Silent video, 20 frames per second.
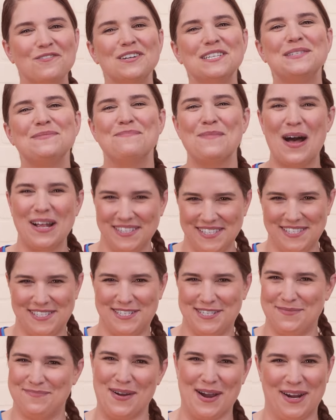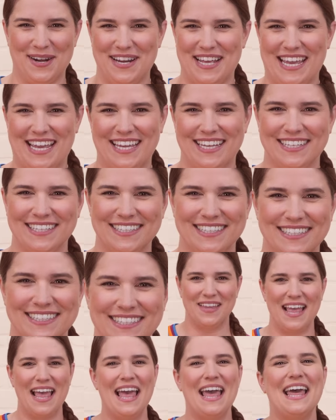was Monster Party.
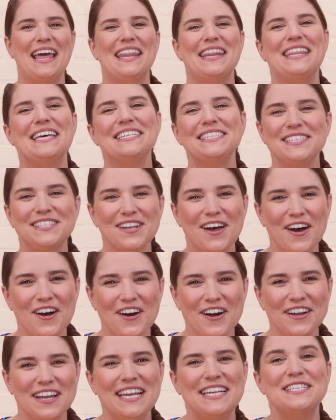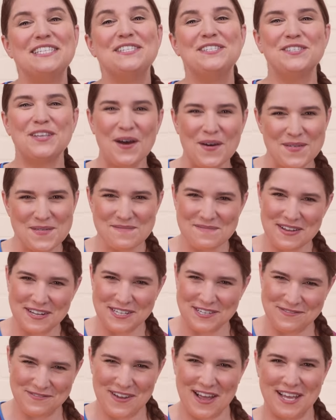This song is so
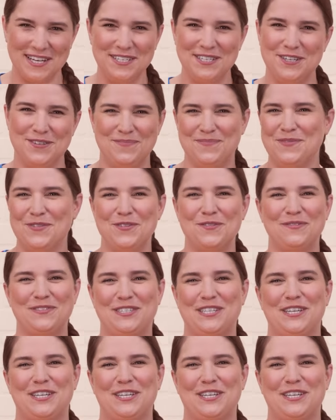much fun to move